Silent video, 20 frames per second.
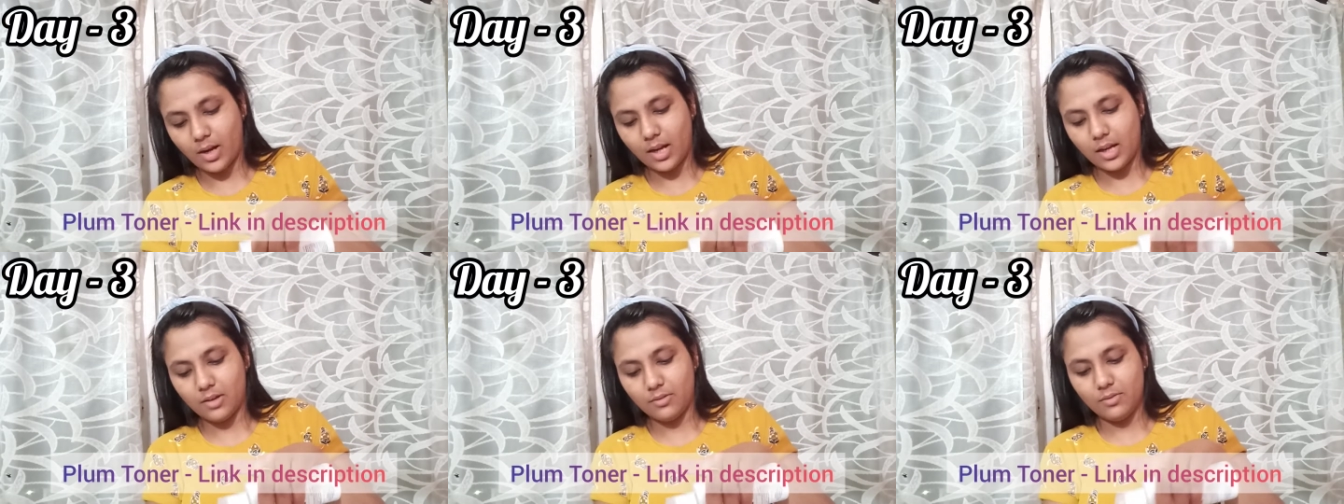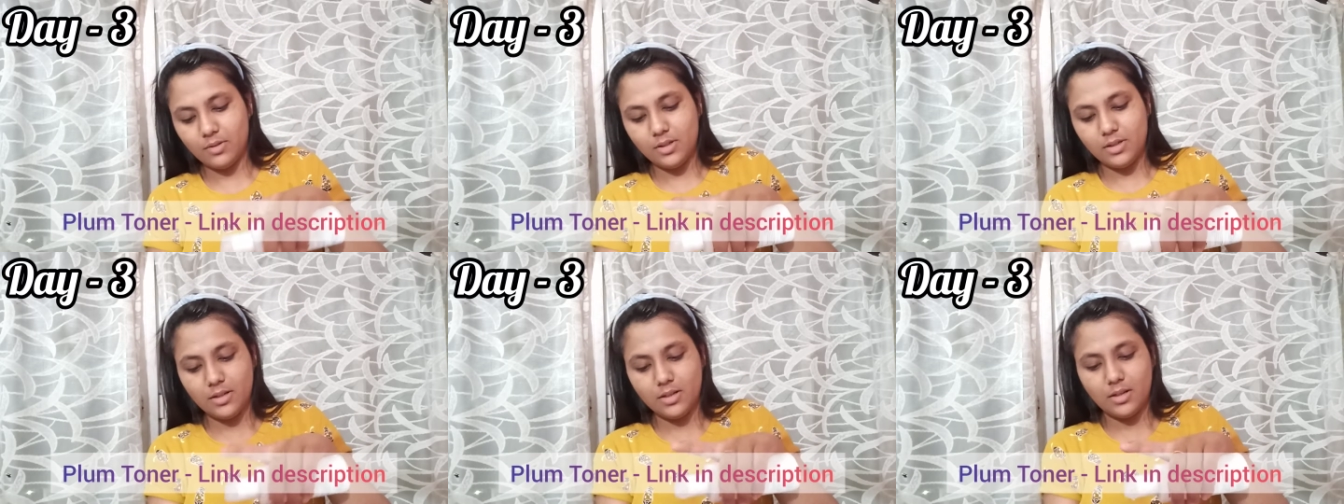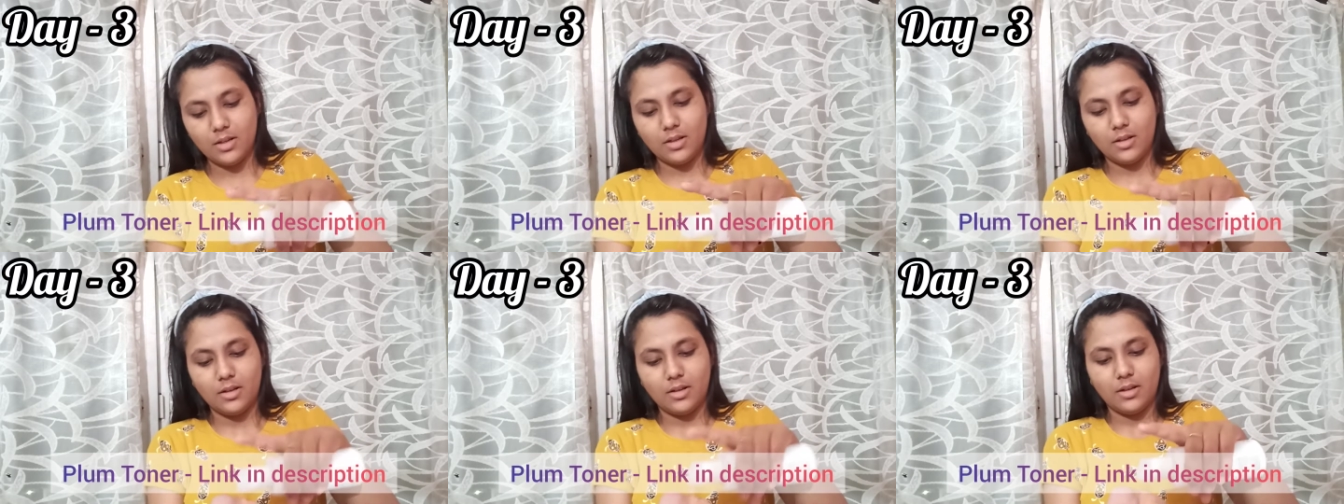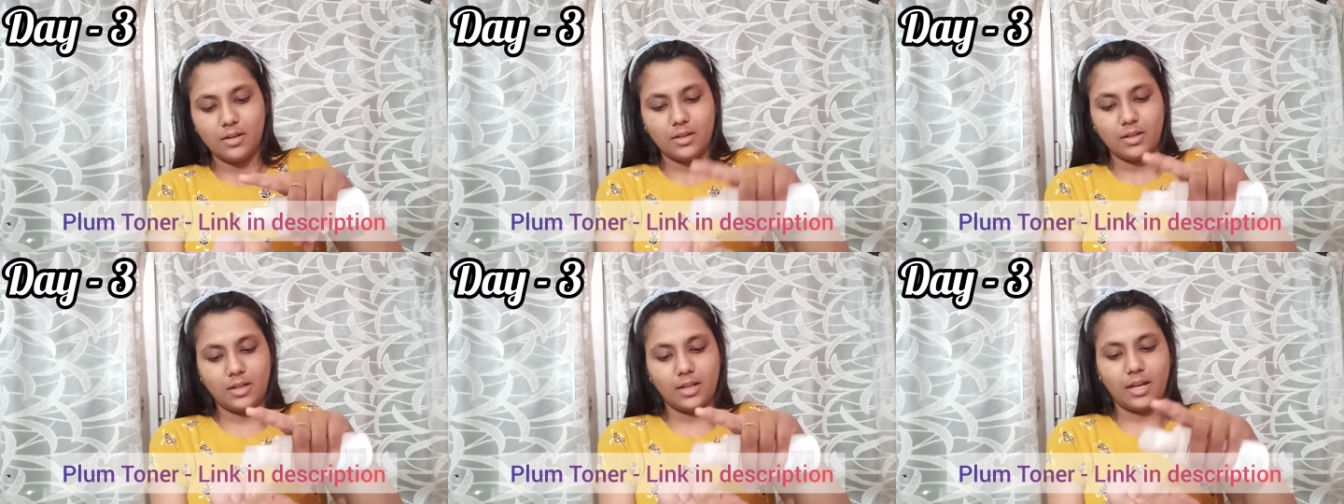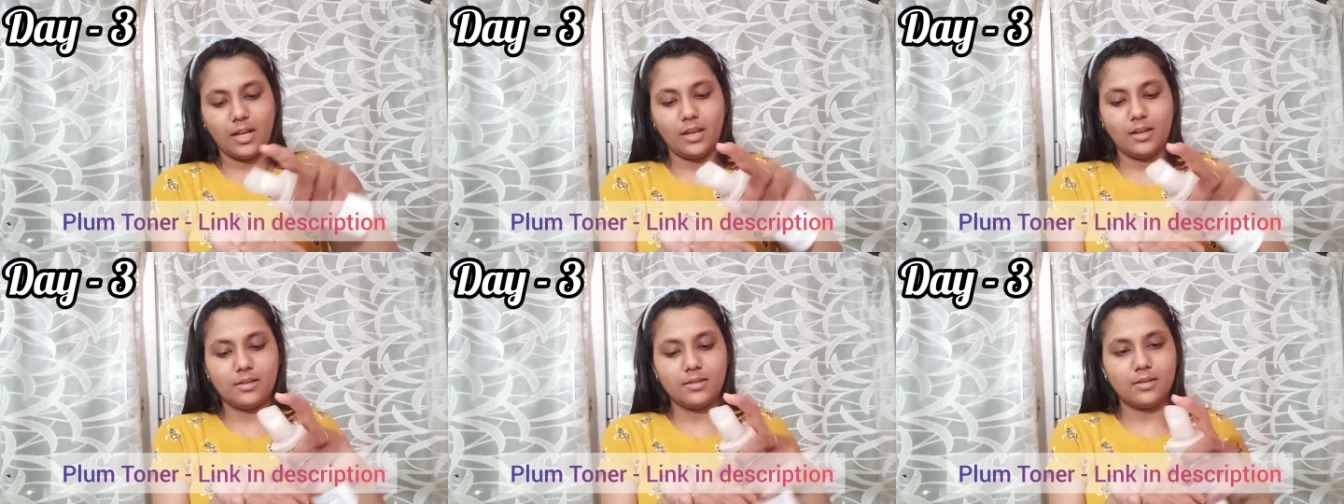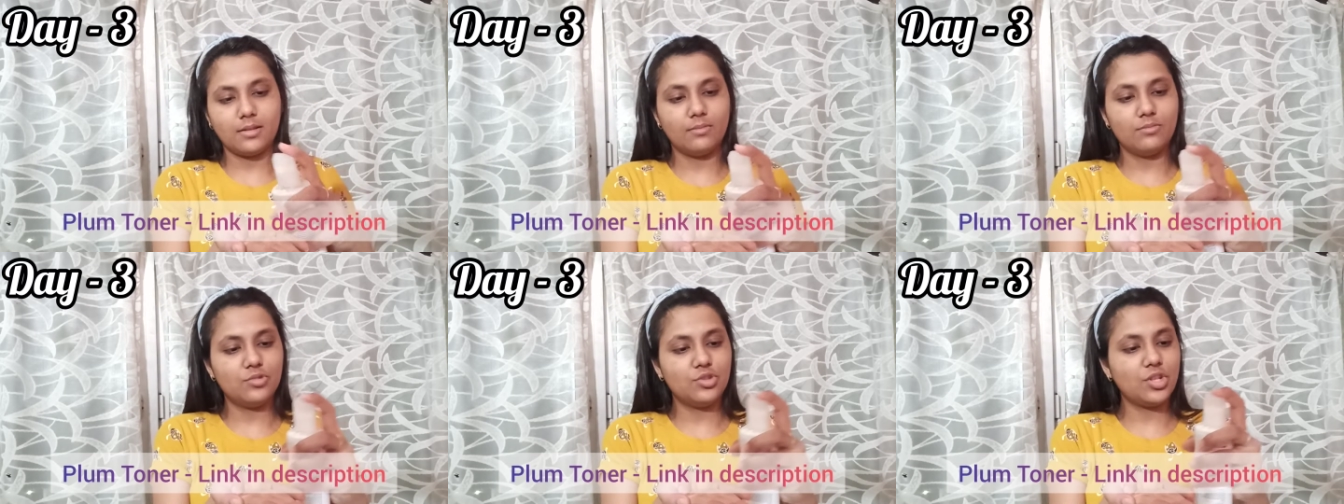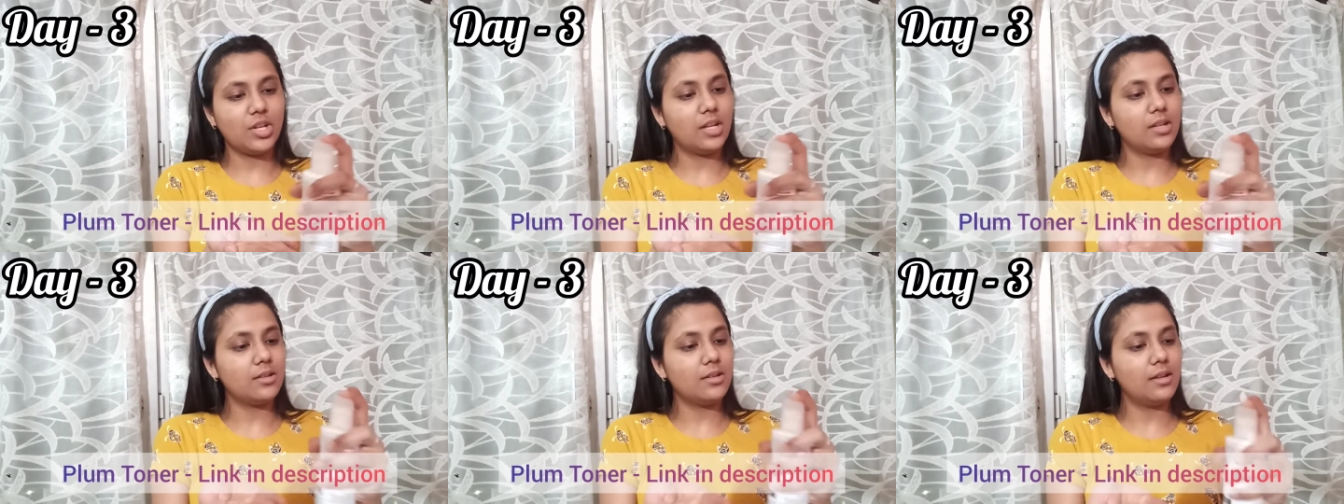I will take some
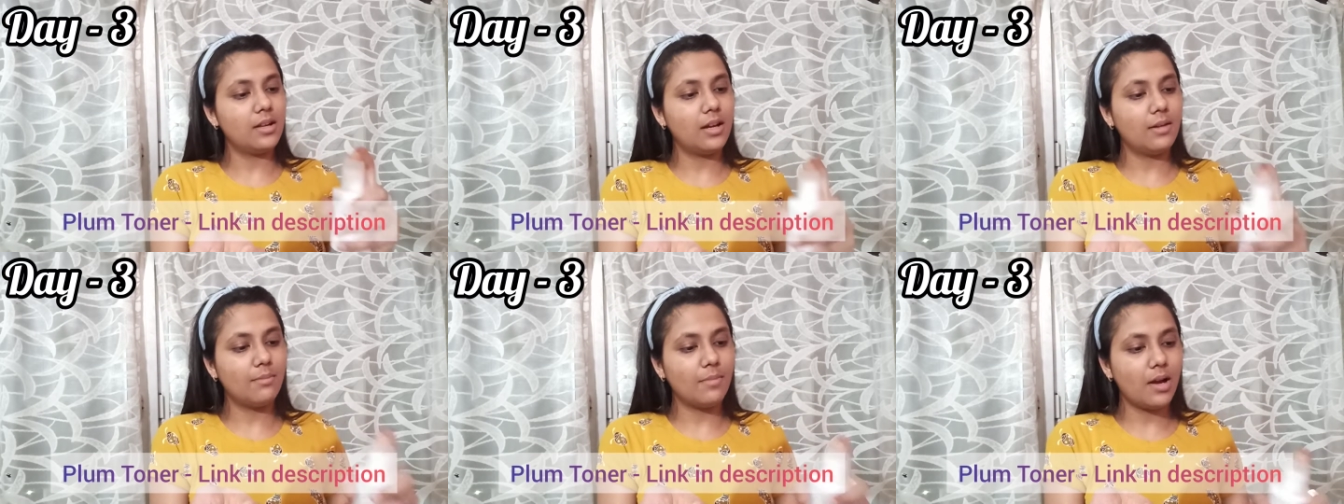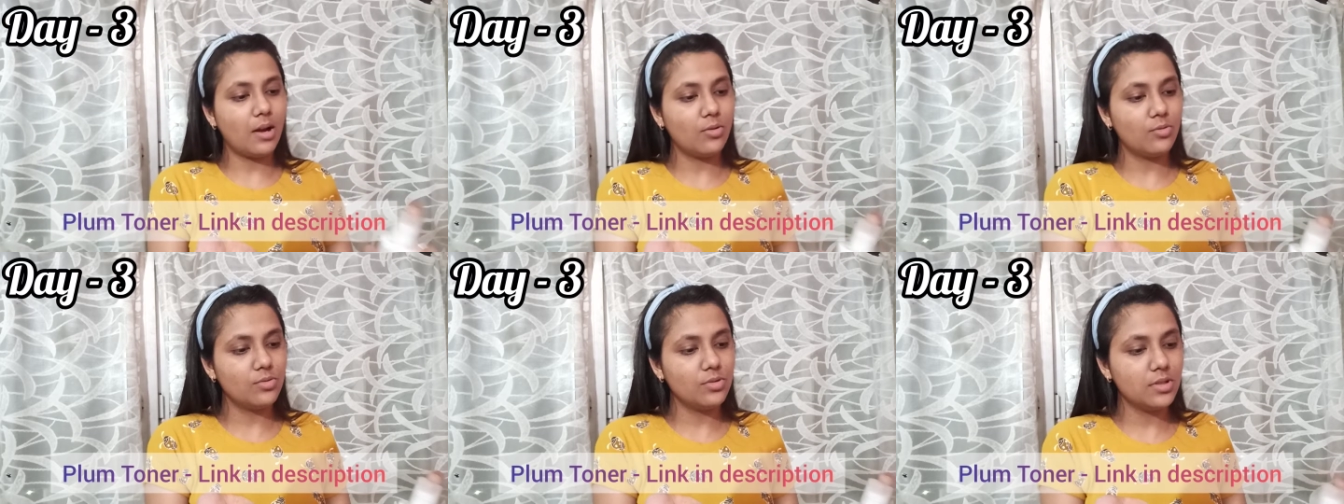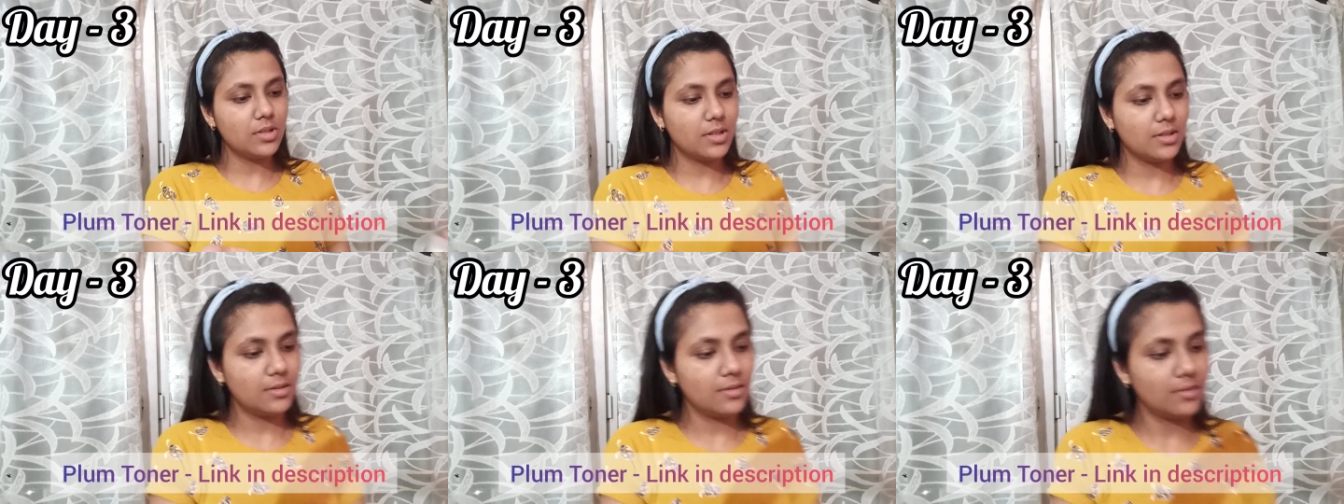gentle amount.